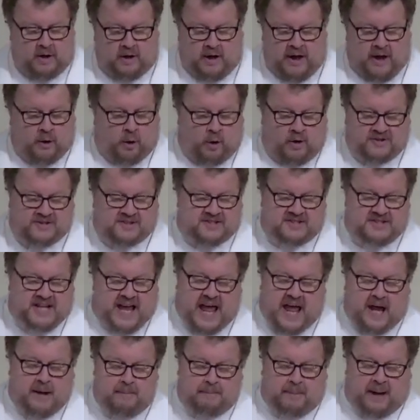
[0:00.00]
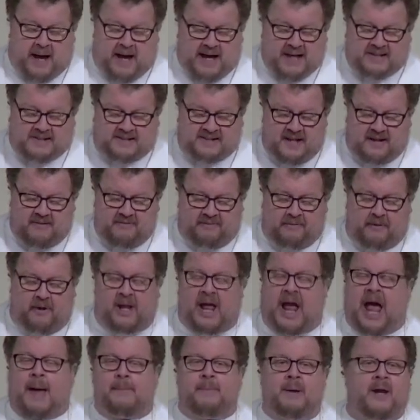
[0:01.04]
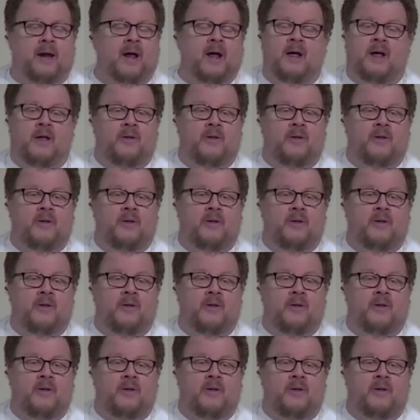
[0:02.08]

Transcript: an old standby sinful habit,